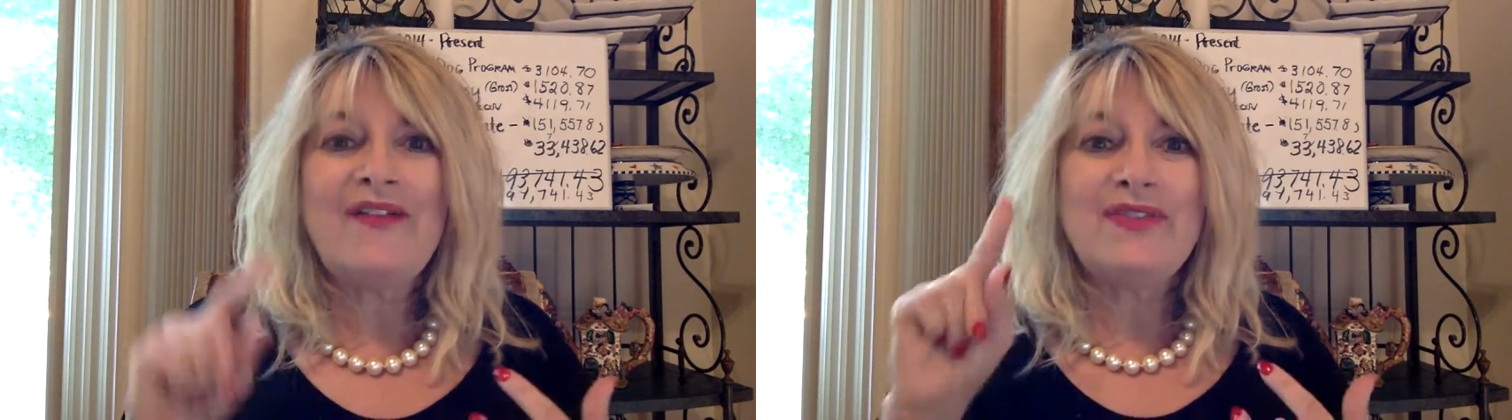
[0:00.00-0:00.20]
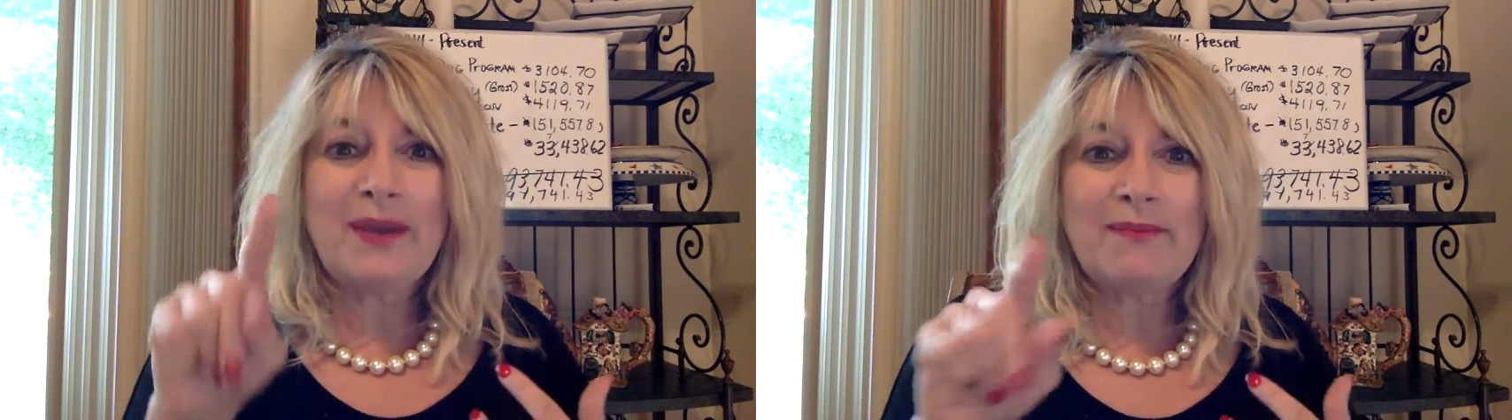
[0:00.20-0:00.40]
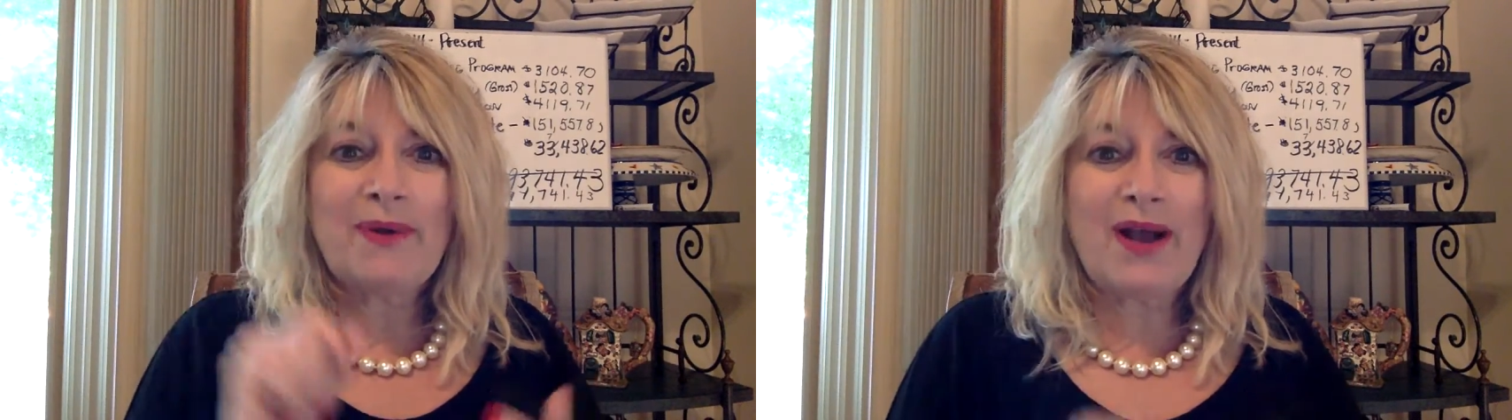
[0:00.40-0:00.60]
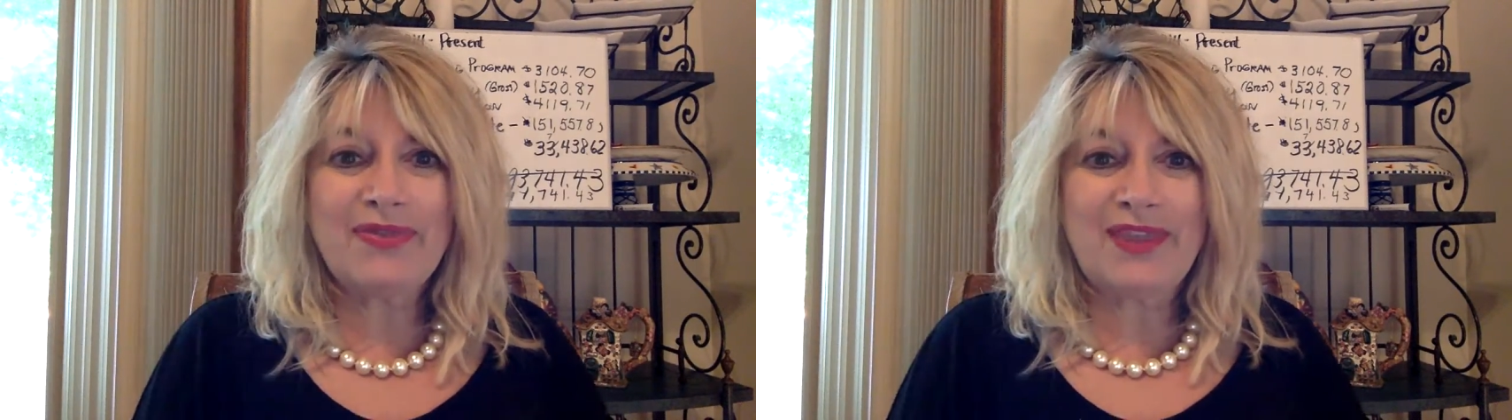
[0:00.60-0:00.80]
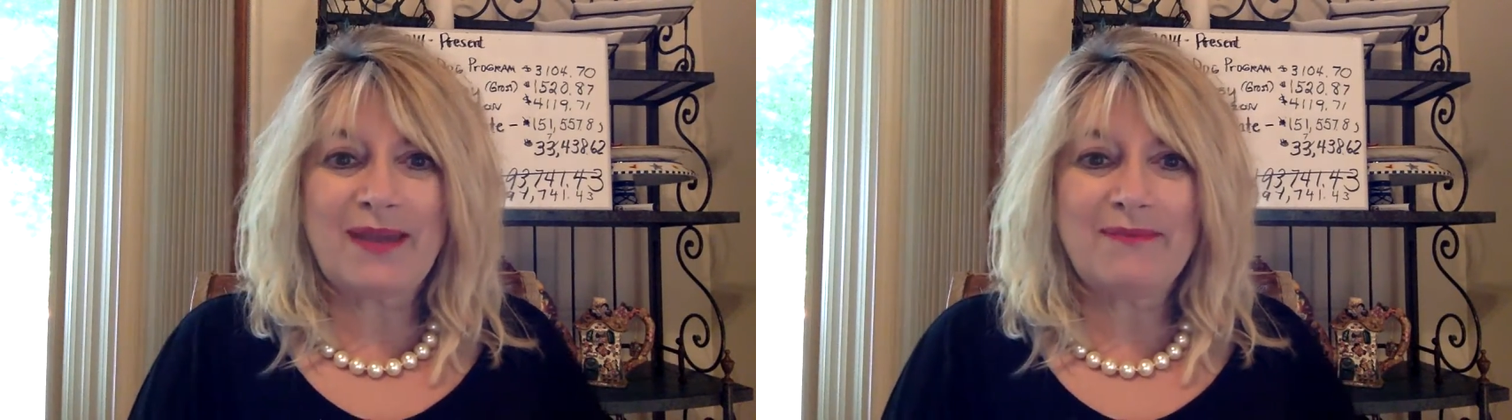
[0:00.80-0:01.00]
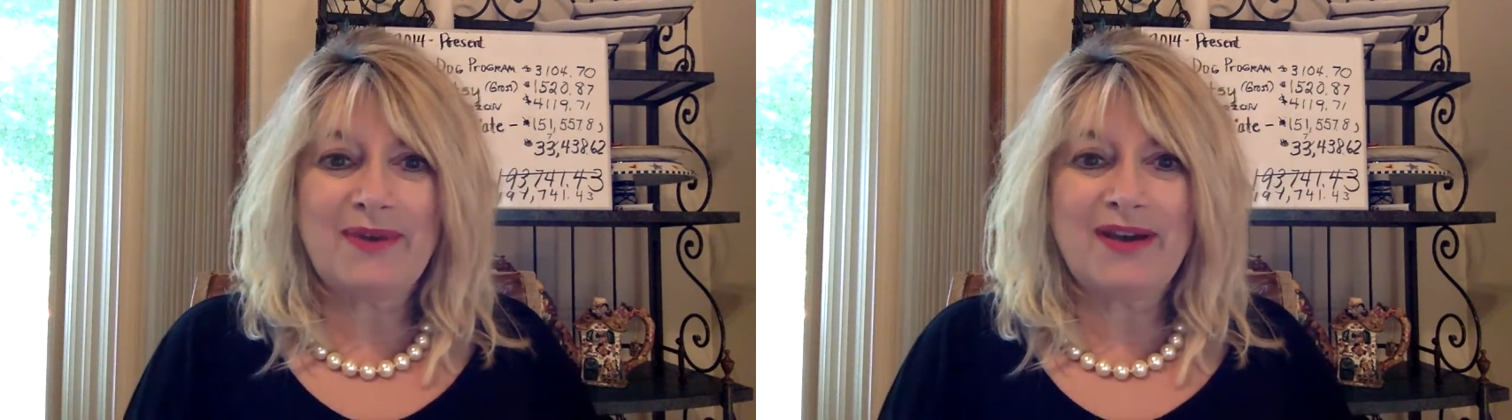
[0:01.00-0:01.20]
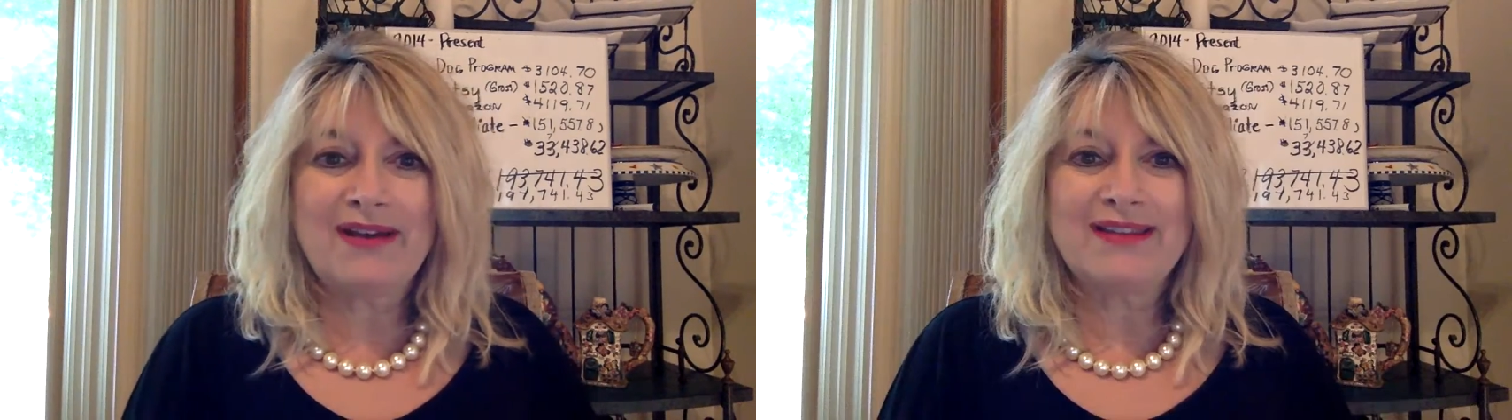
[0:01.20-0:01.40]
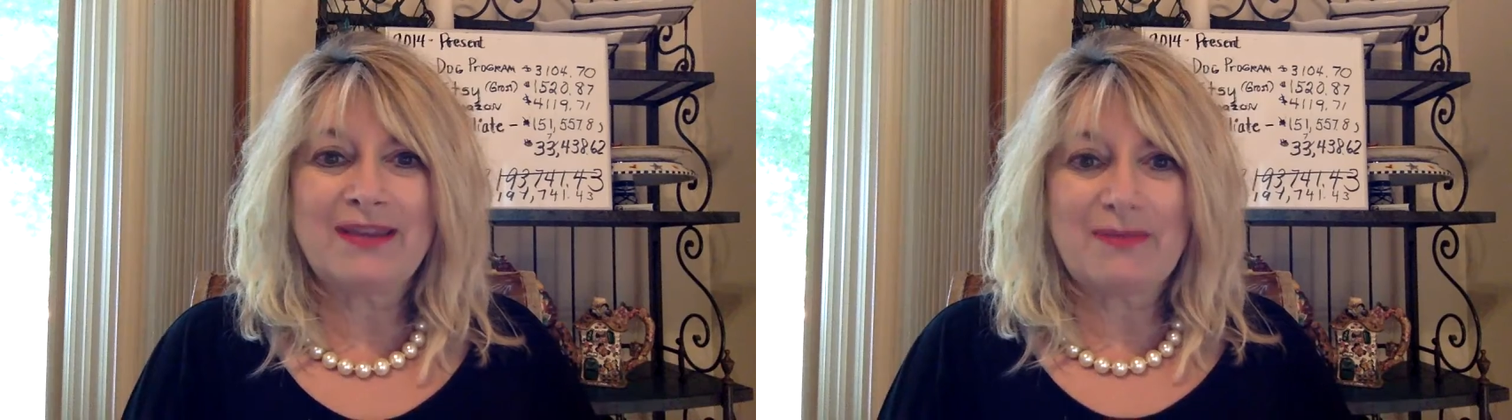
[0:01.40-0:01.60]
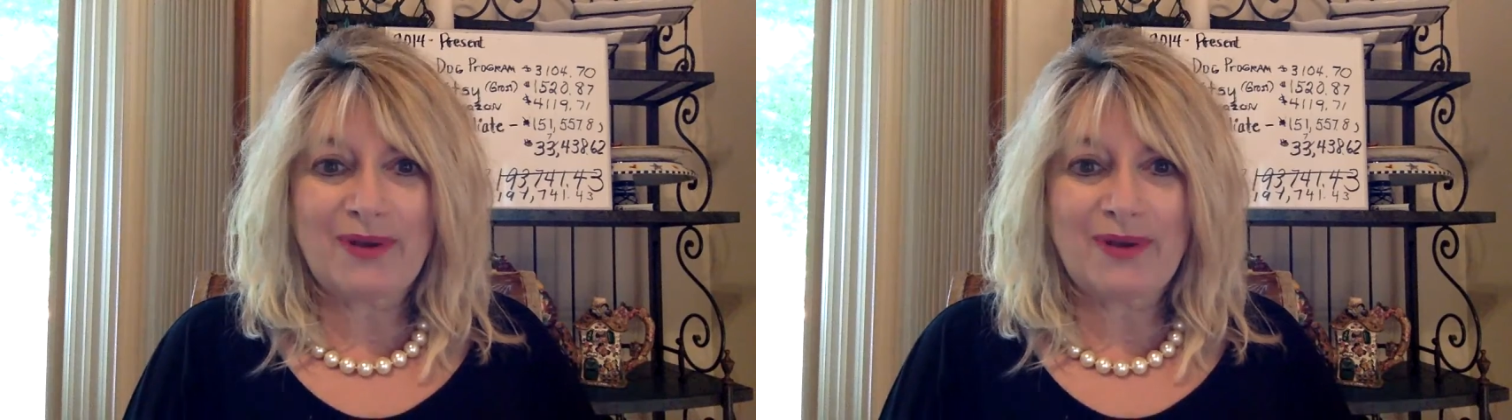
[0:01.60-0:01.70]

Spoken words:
that bought that mug that